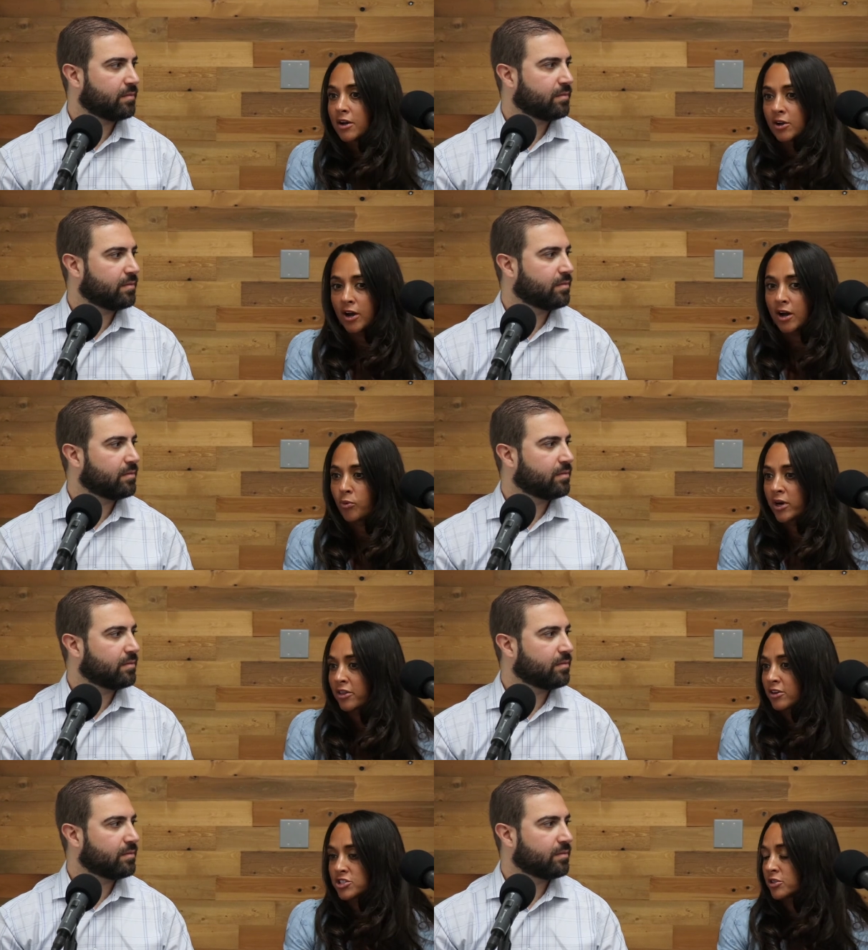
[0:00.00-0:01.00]
Speaker 1: Uh, one of
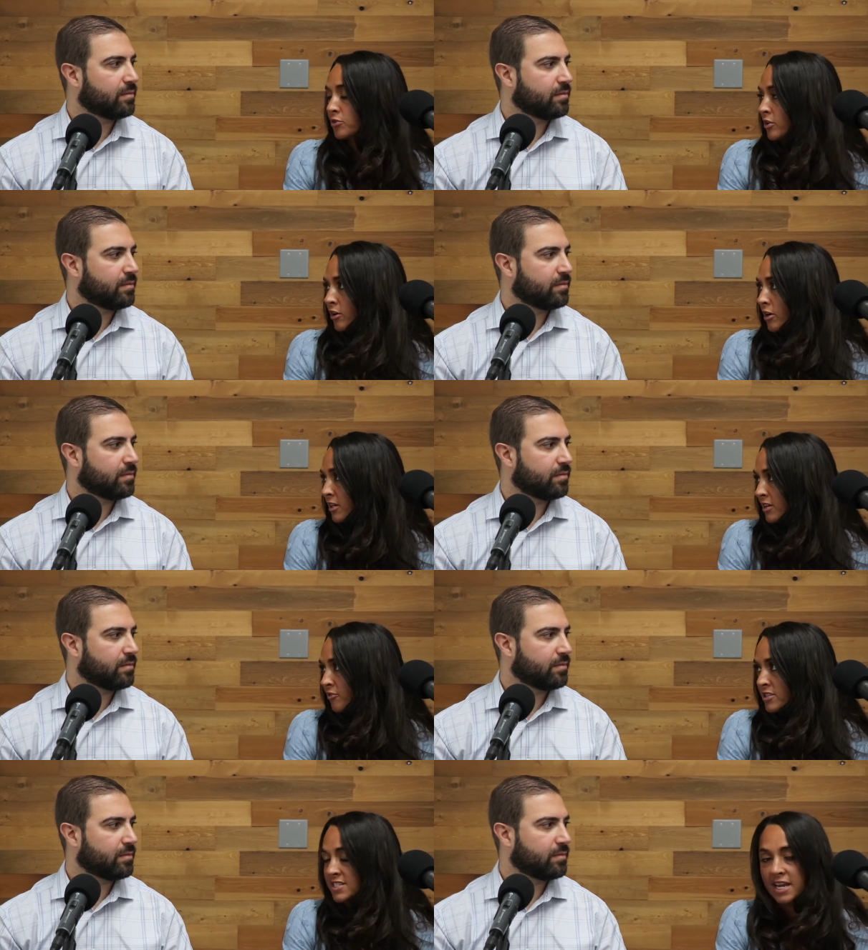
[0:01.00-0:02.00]
their children are in a
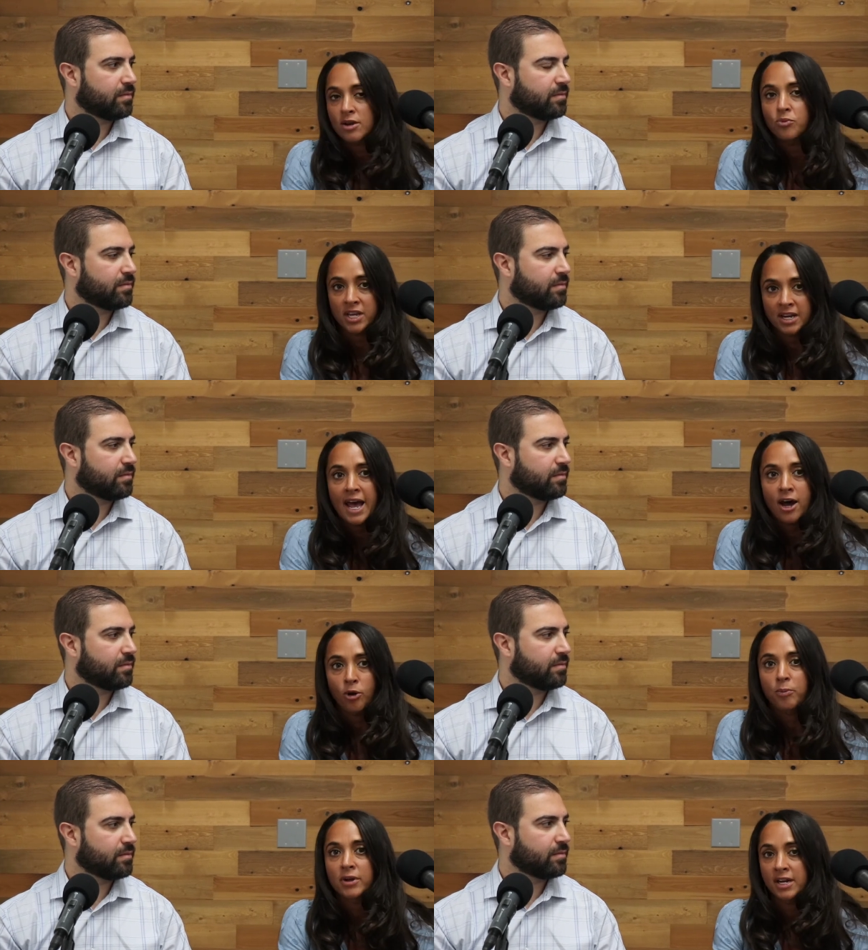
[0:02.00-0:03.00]
different state, we can
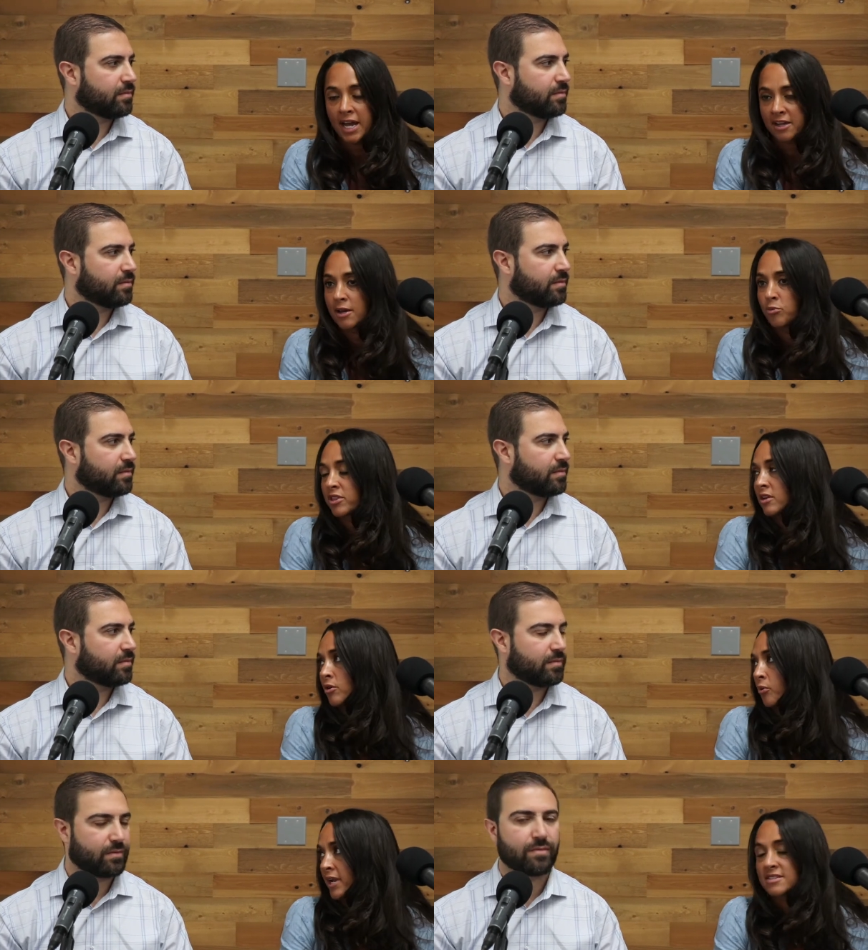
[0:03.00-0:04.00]
help connect them with an
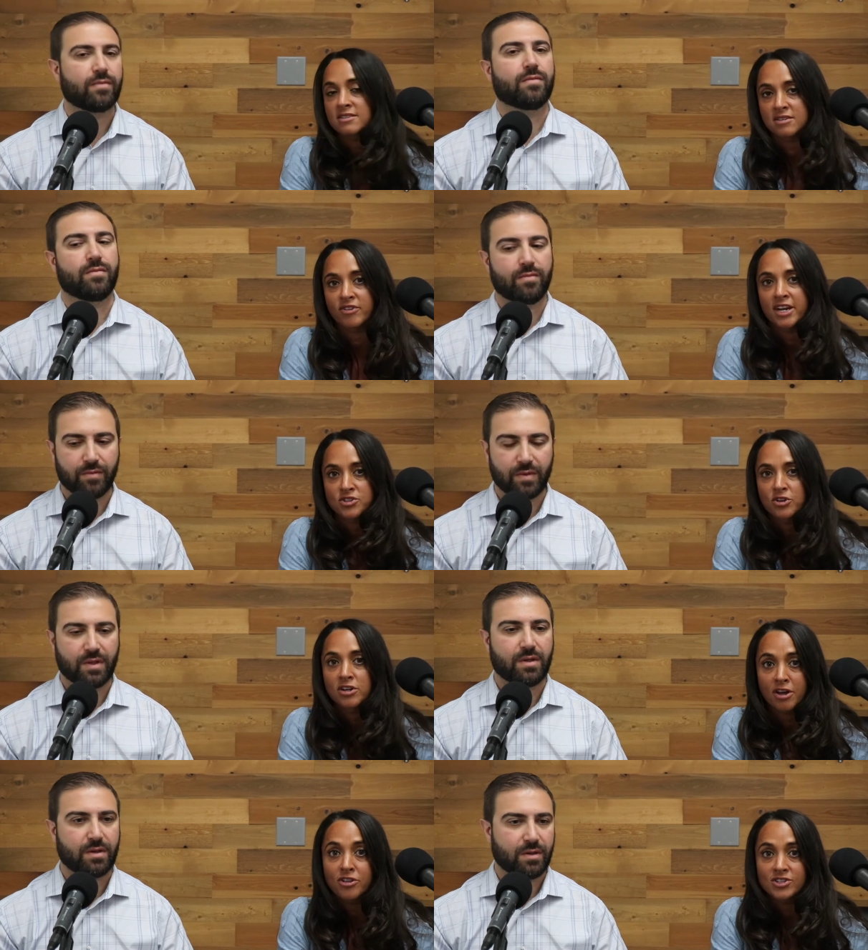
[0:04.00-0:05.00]
Oasis advisor in
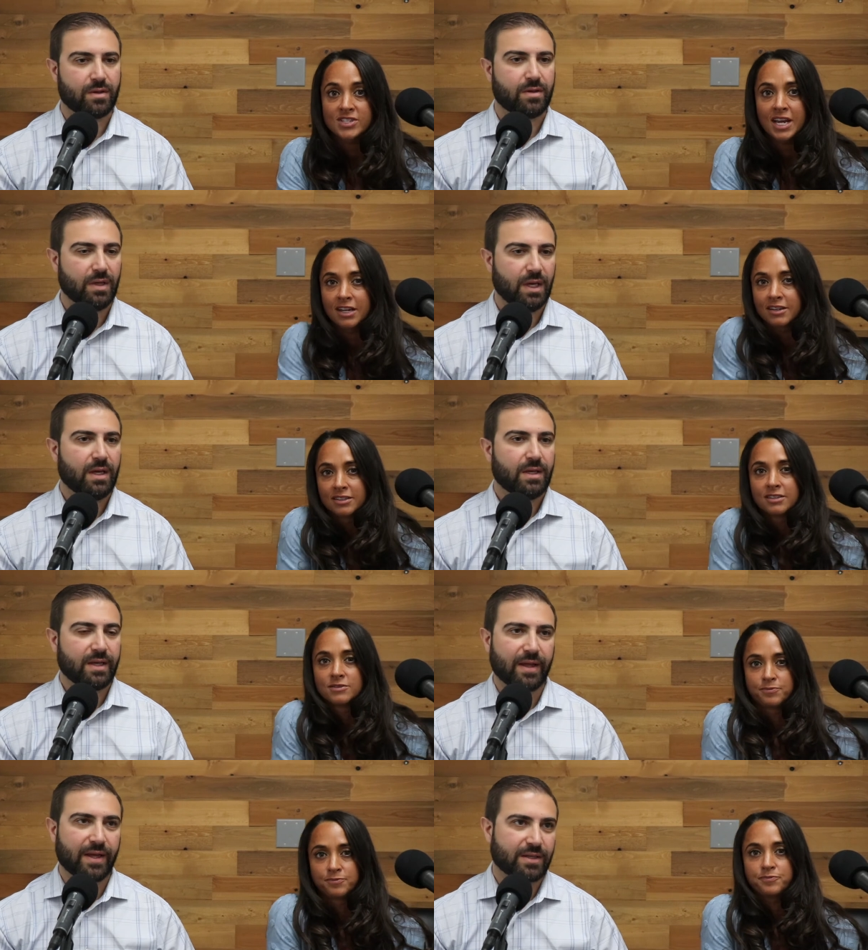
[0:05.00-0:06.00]
another state.
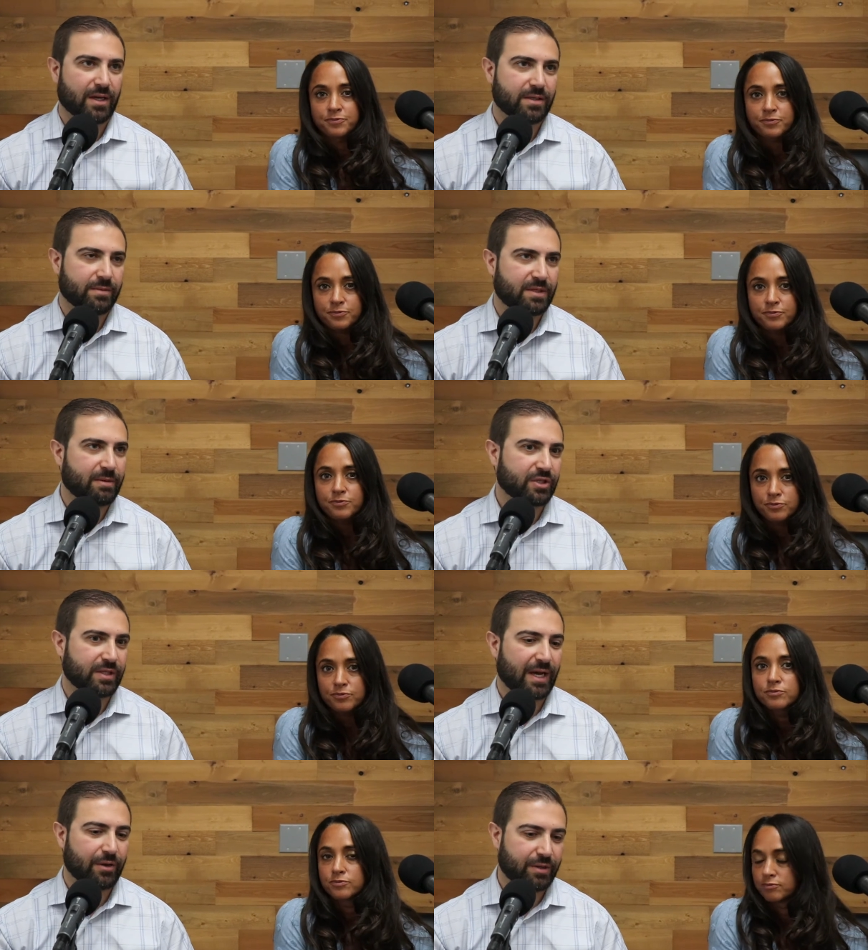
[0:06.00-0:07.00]
Speaker 2: Yeah, that's awesome, especially
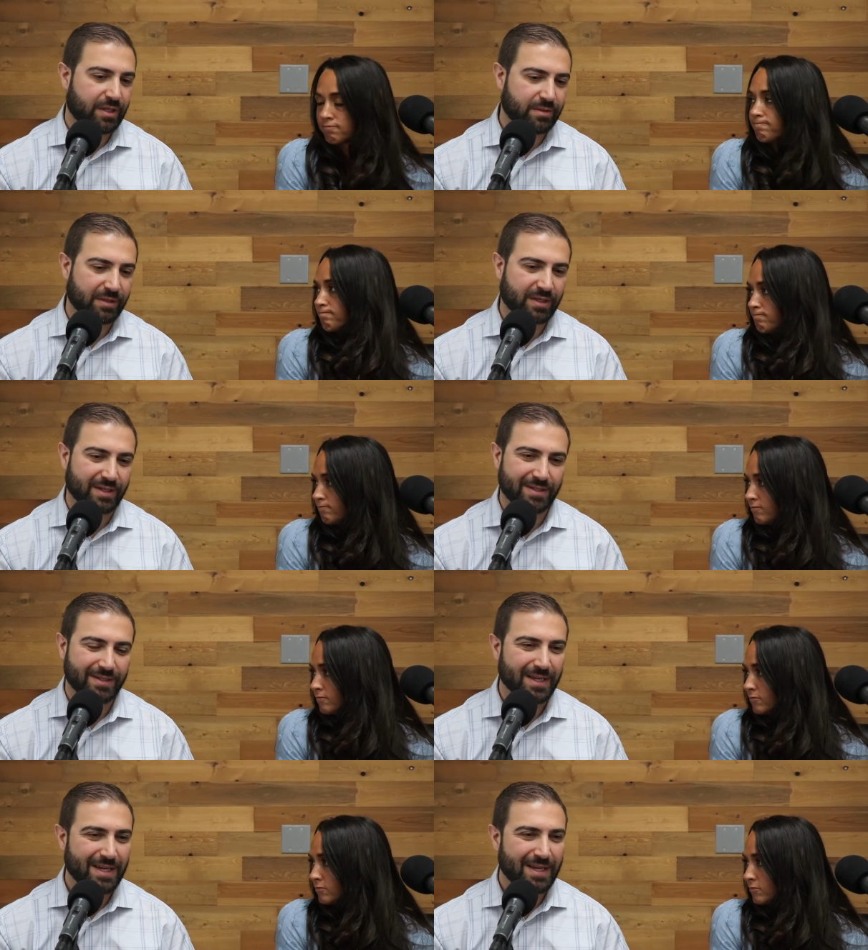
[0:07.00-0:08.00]
nowadays, because,
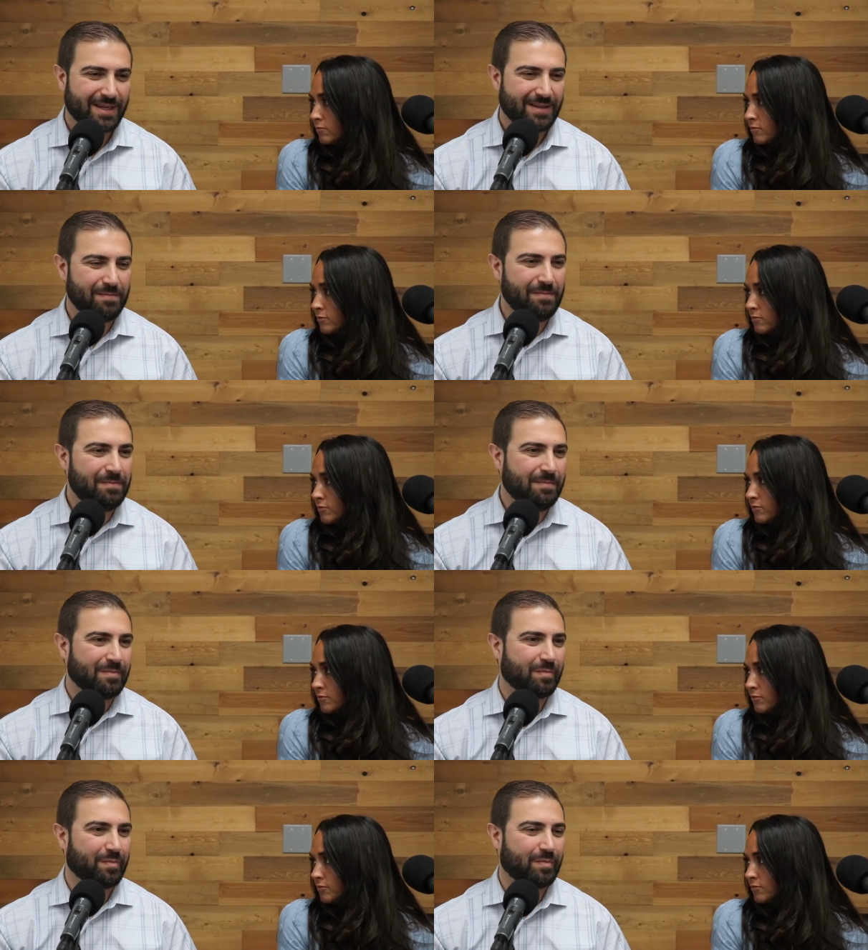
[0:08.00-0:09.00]

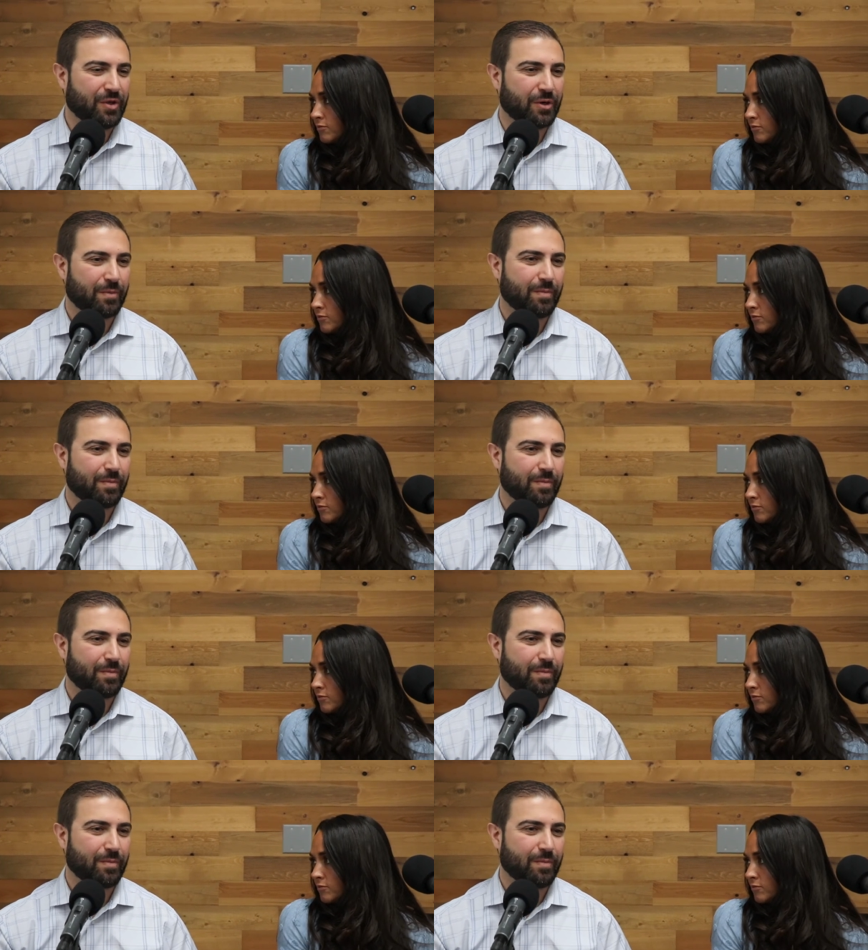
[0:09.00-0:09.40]
you know,